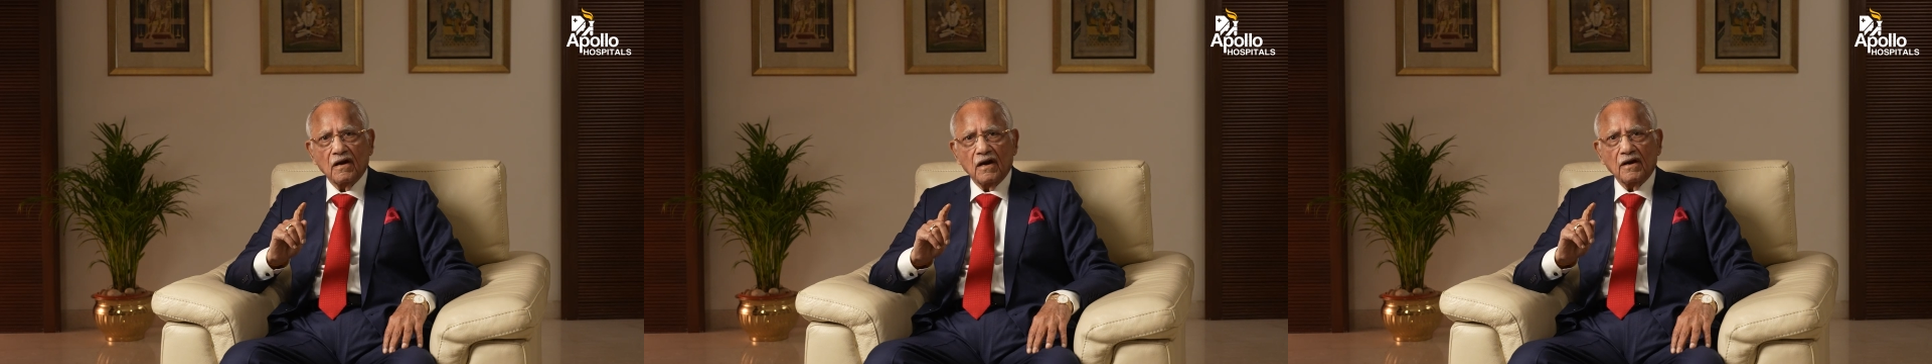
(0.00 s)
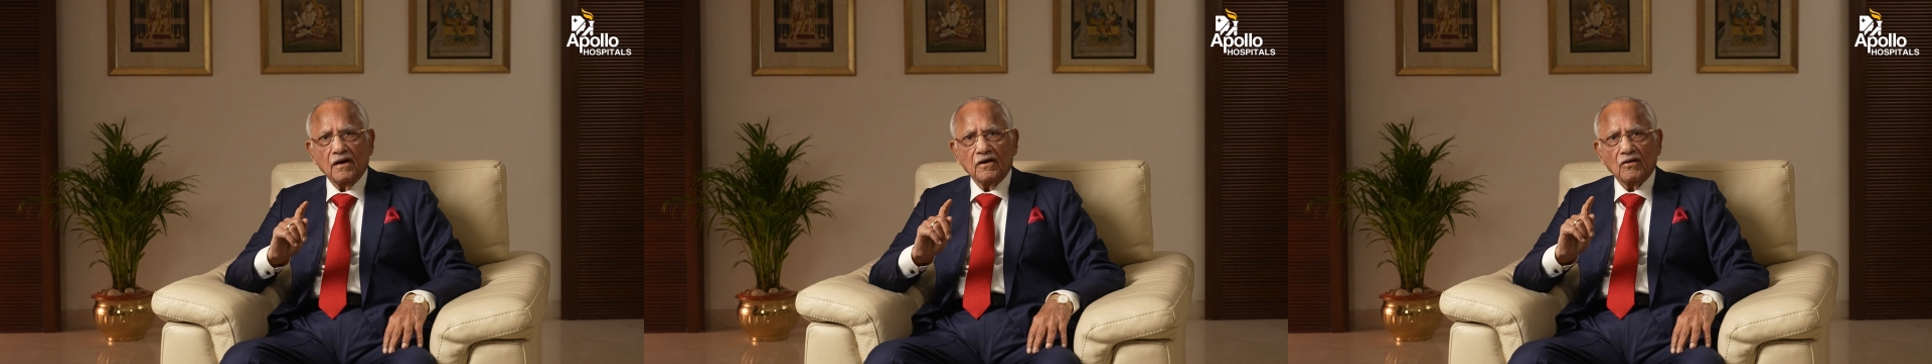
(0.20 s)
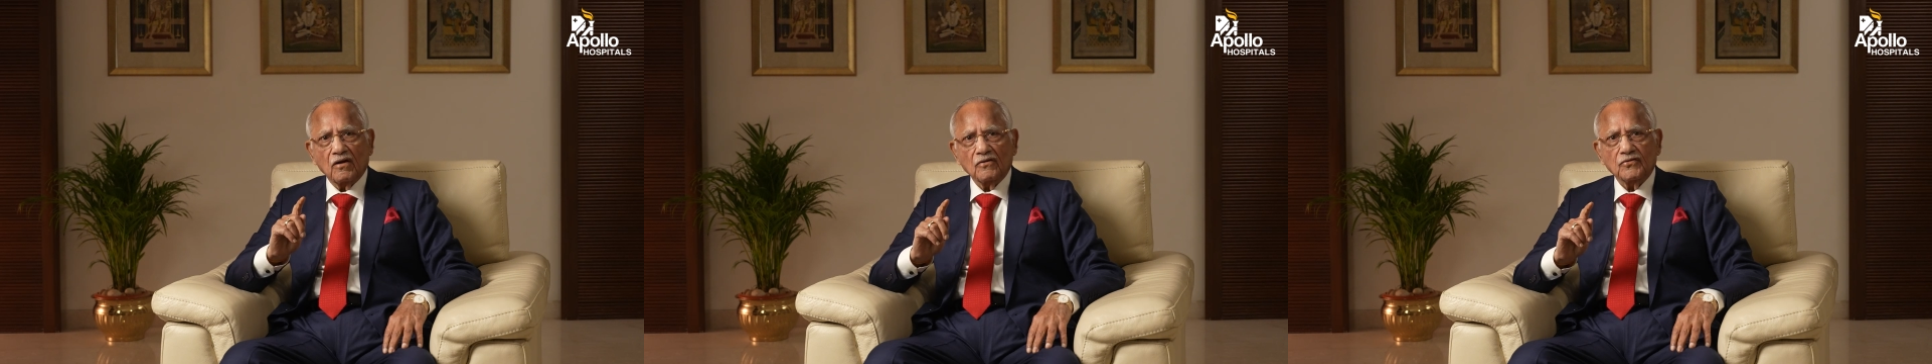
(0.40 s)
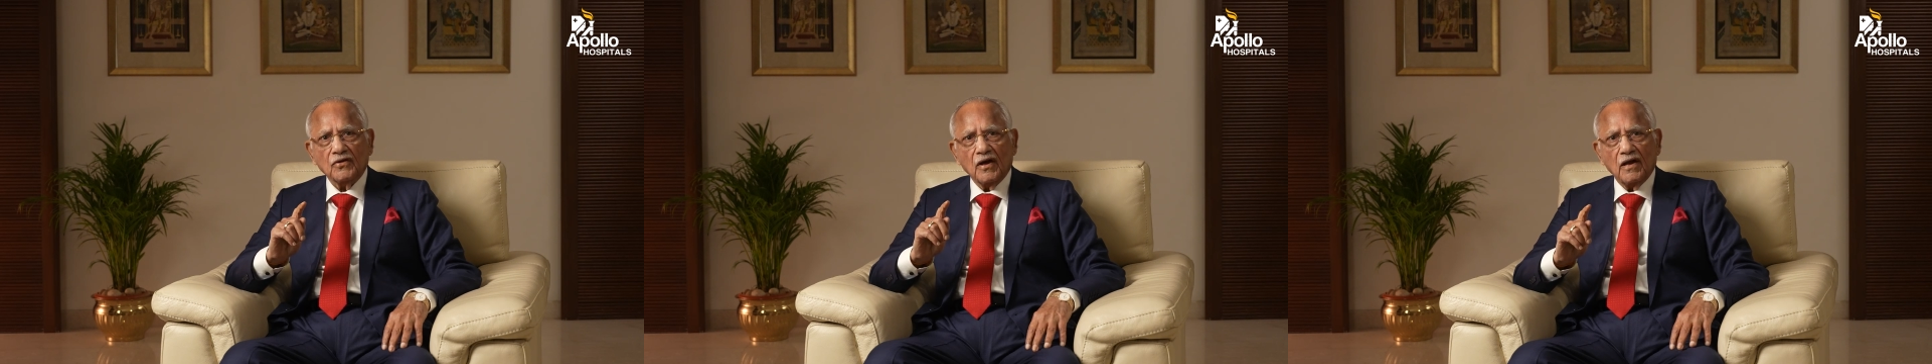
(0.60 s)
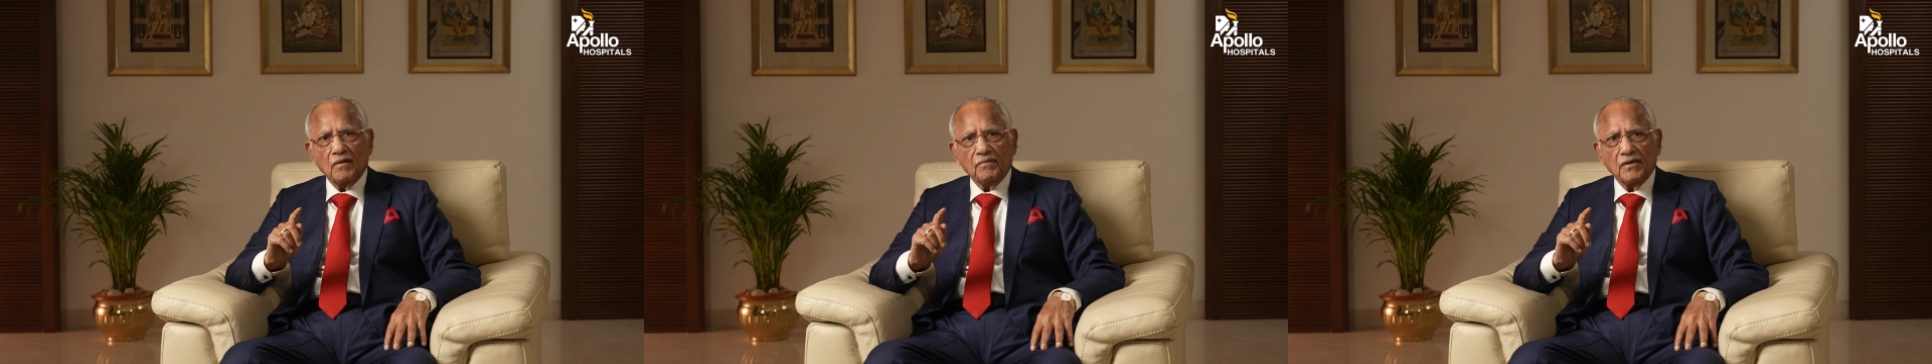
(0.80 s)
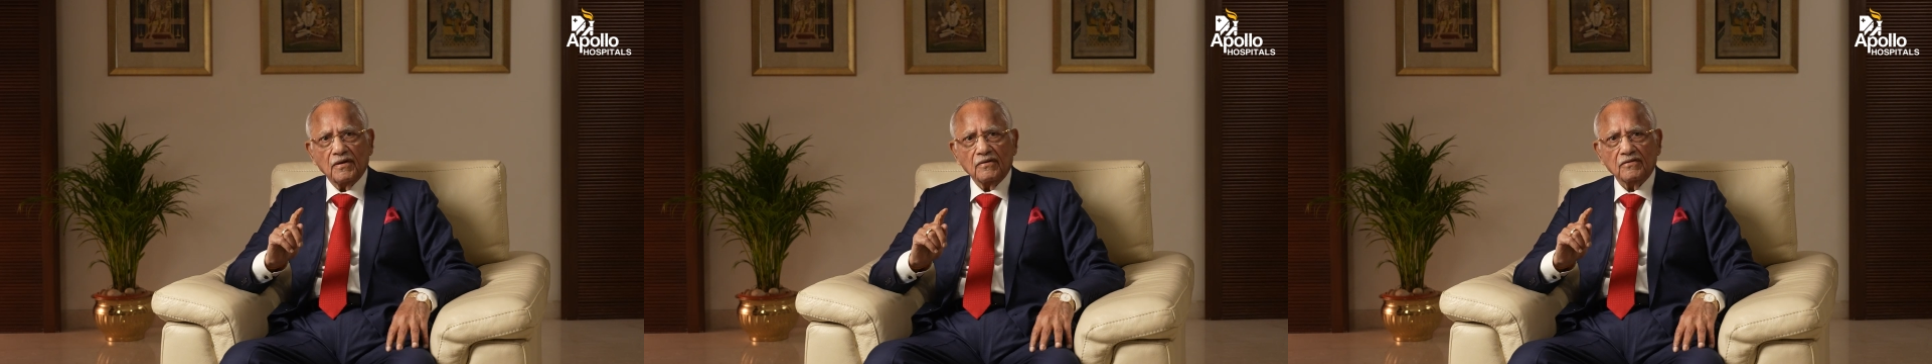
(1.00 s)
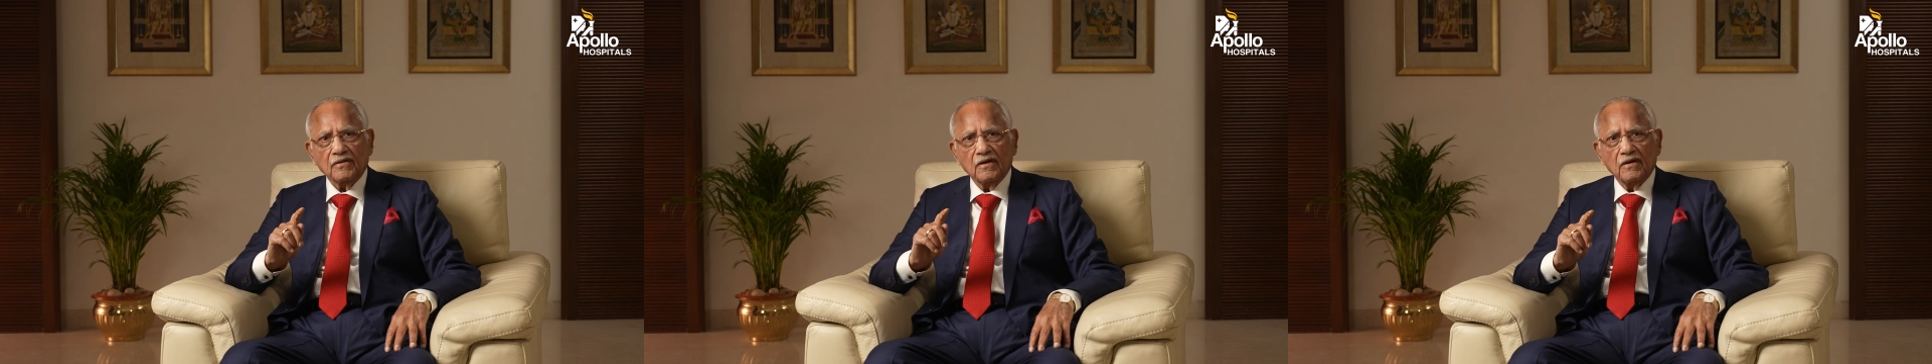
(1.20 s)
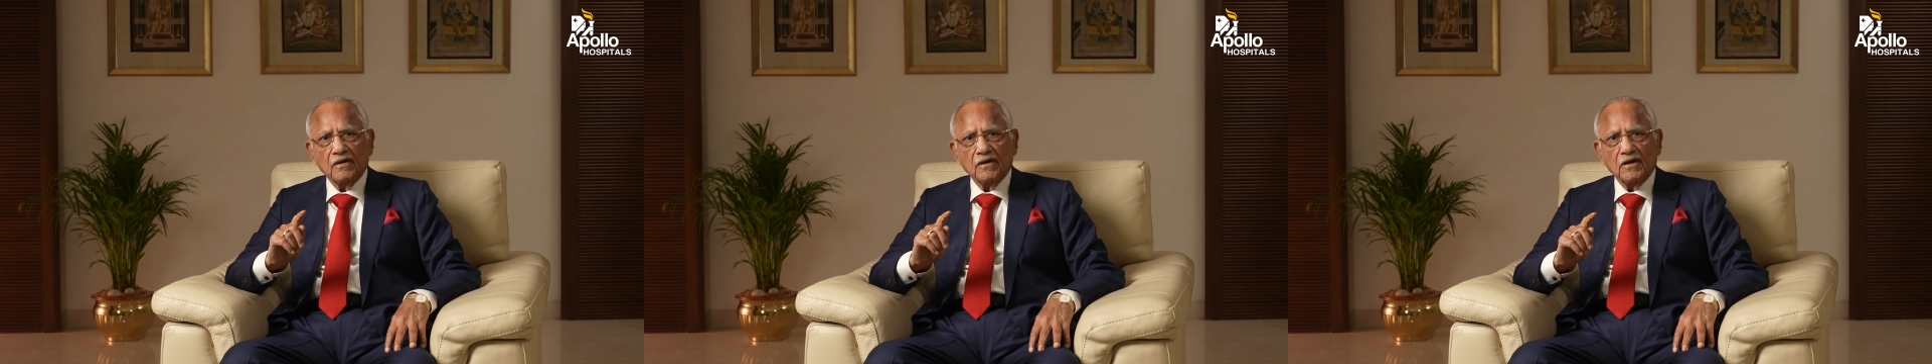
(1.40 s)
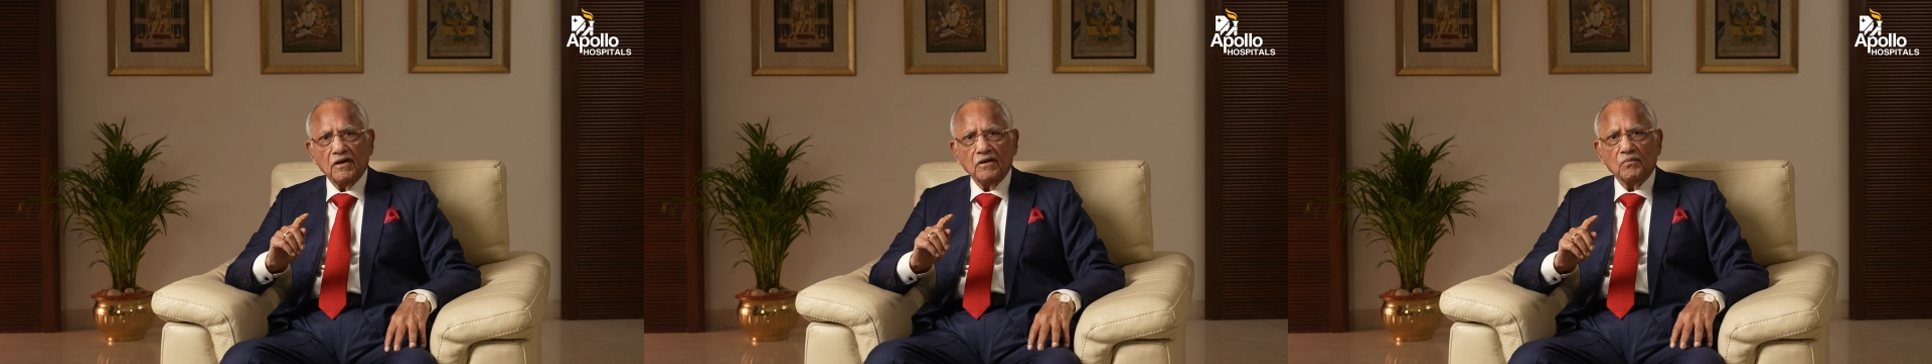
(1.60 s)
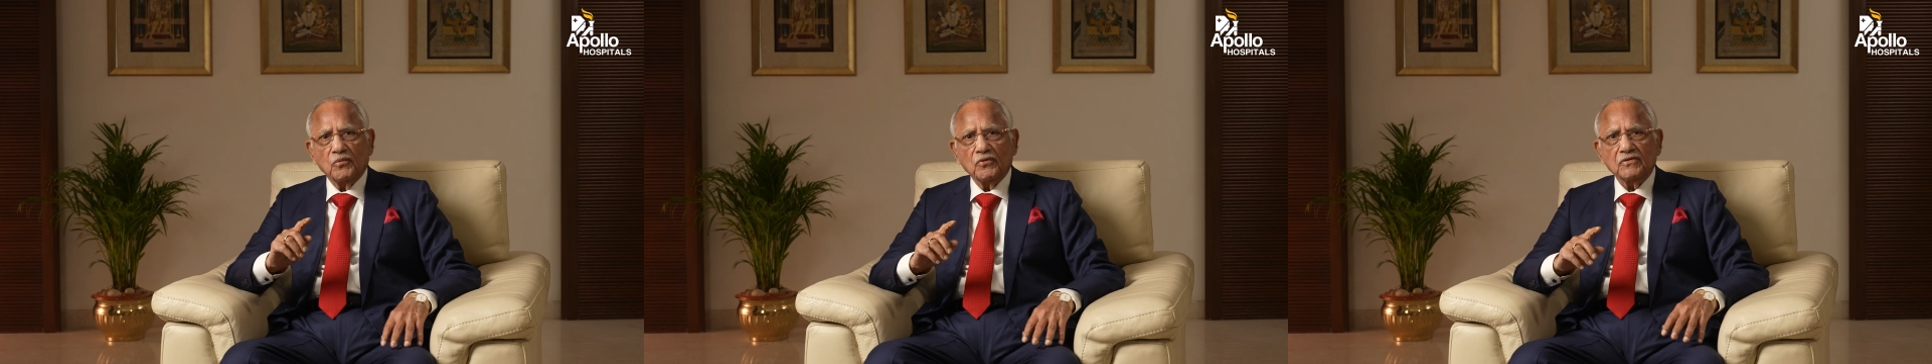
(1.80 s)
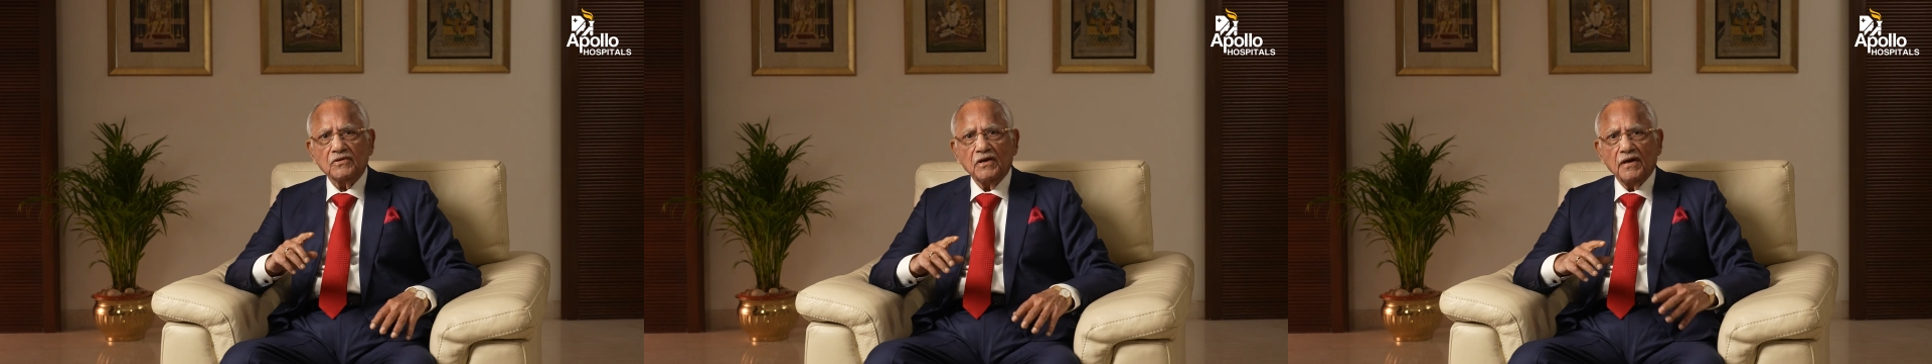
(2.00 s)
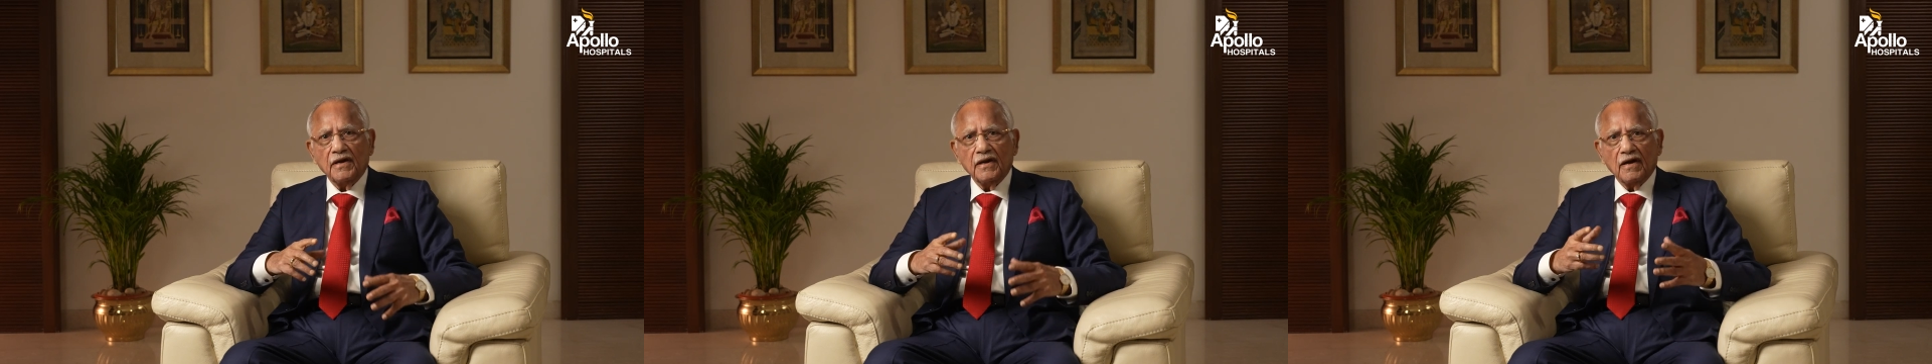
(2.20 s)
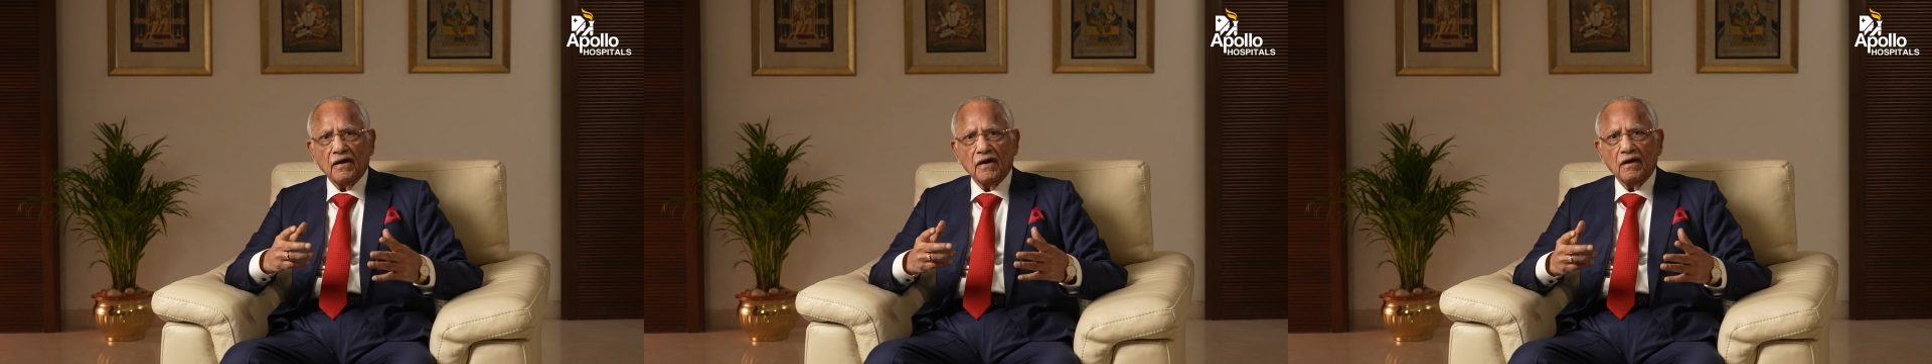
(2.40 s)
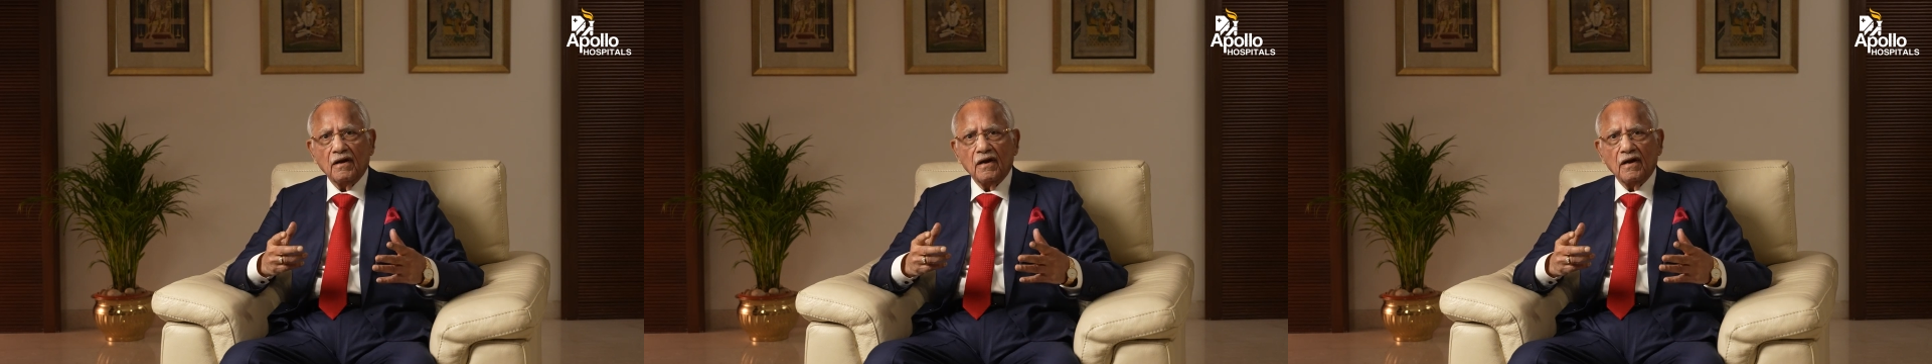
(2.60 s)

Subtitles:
And it also helped us in positioning India